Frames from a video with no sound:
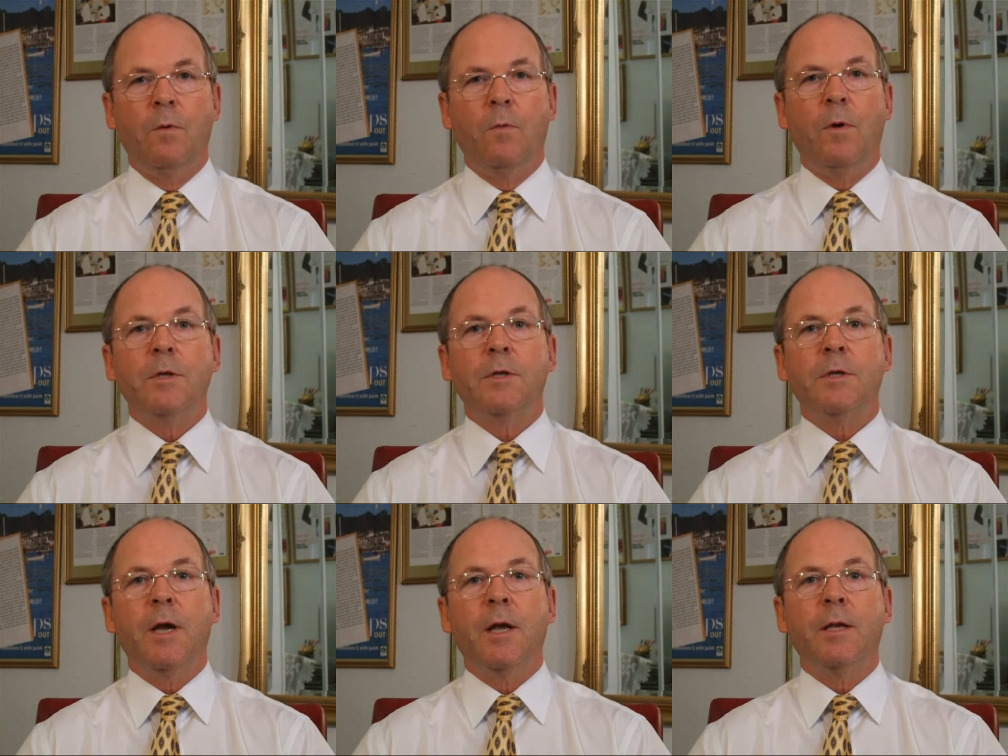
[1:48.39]

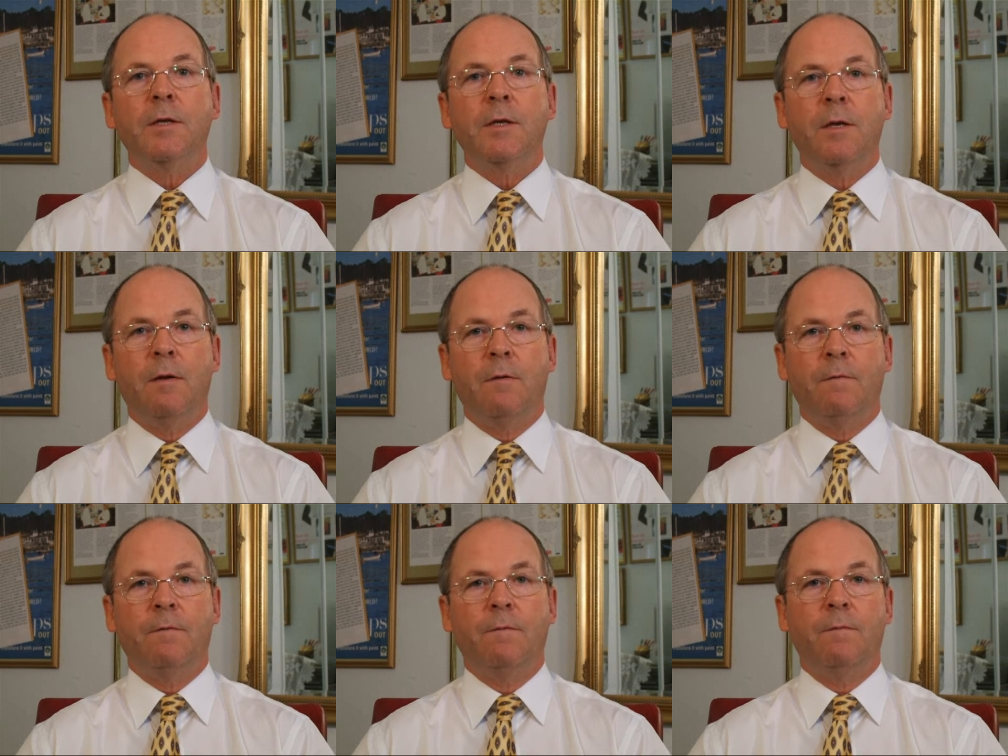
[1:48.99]
One scan is
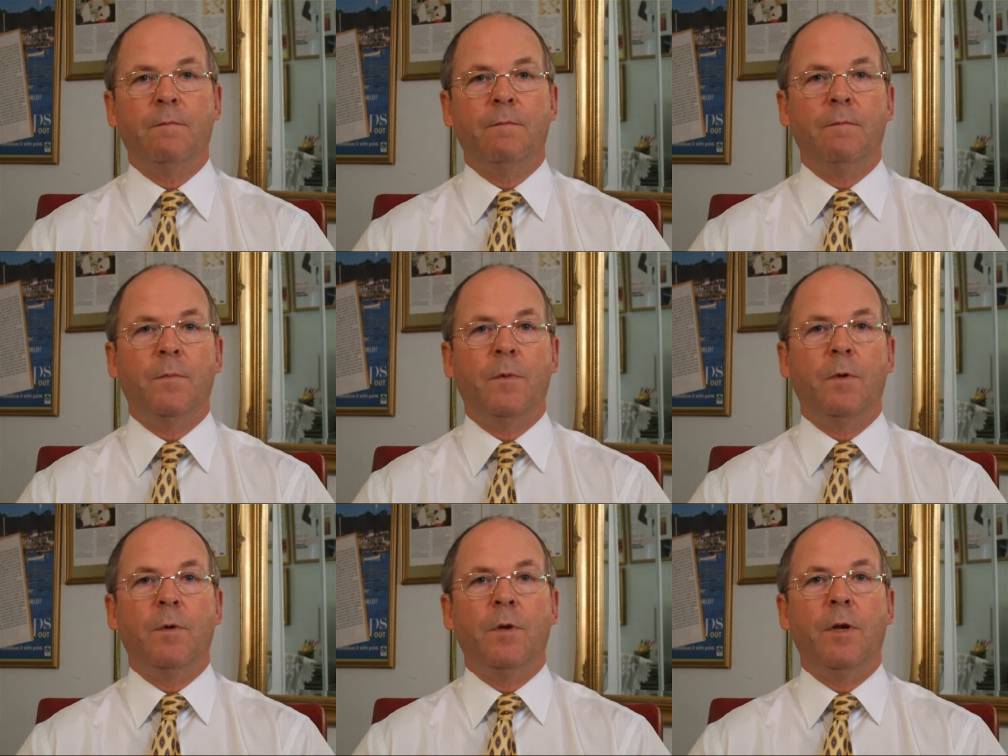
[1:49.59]
enough.
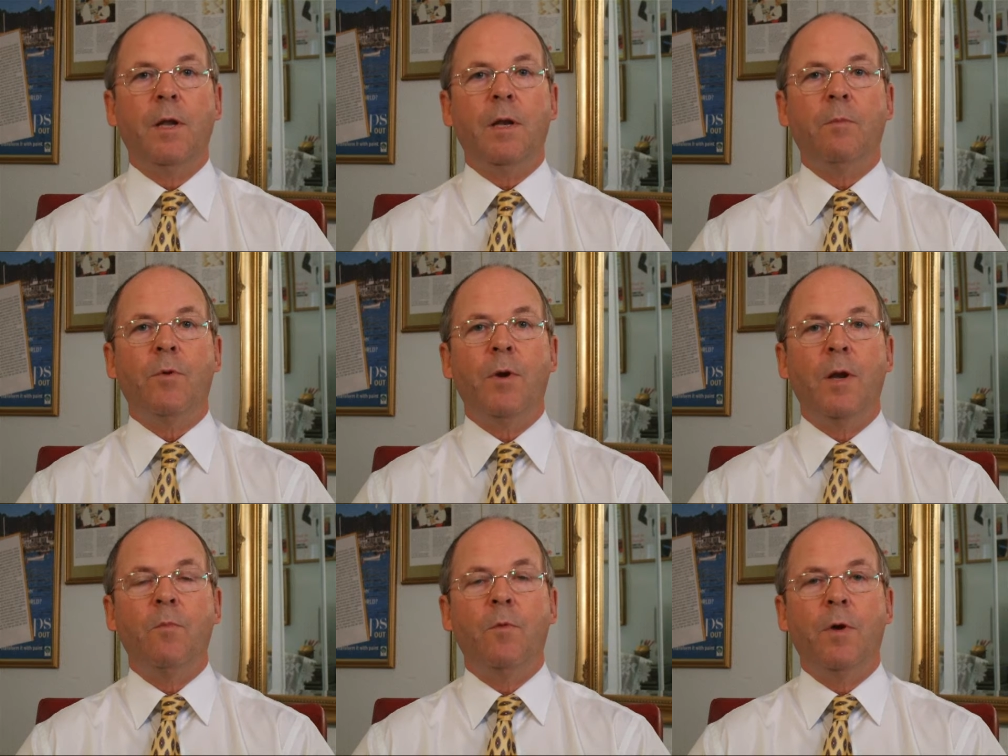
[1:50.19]
When you get the
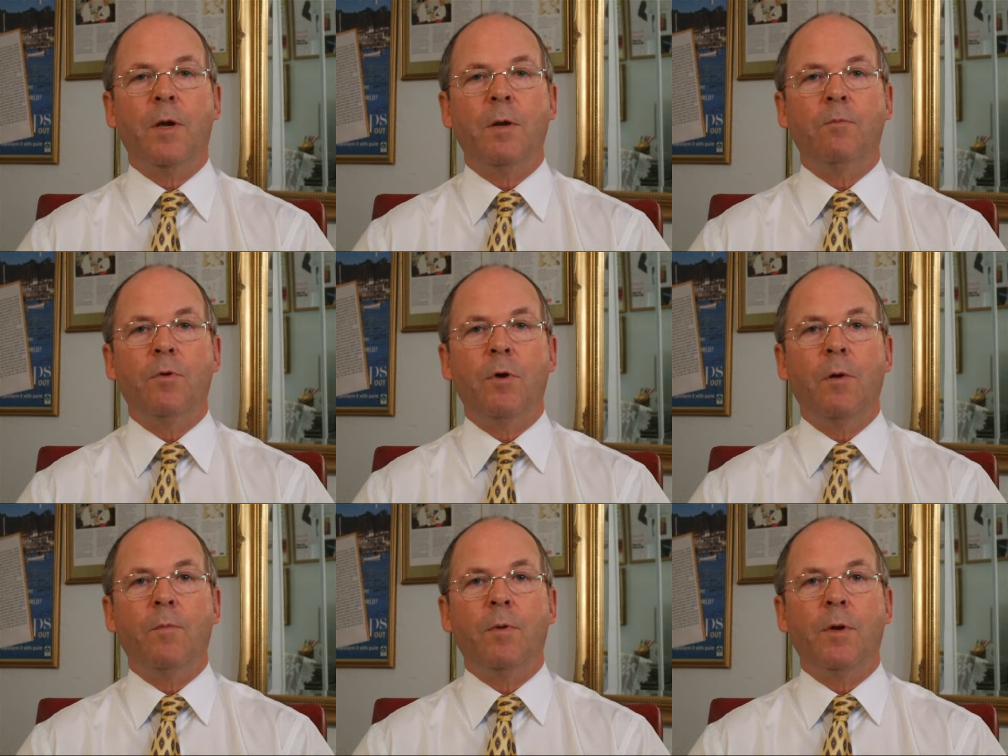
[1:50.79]
brain working
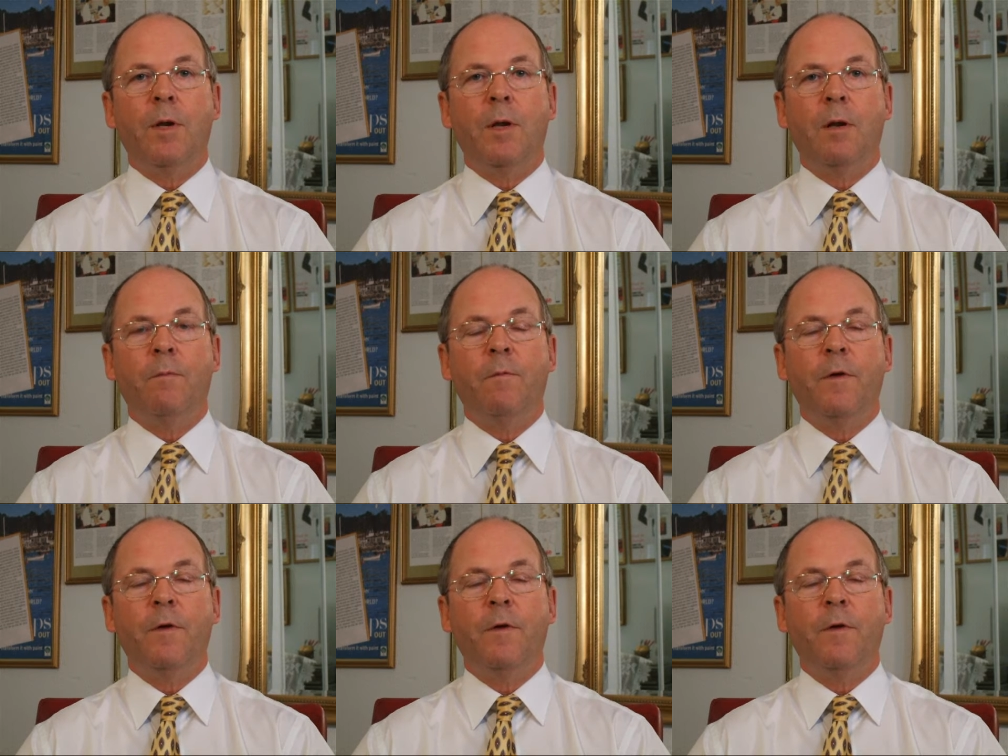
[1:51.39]
properly it'll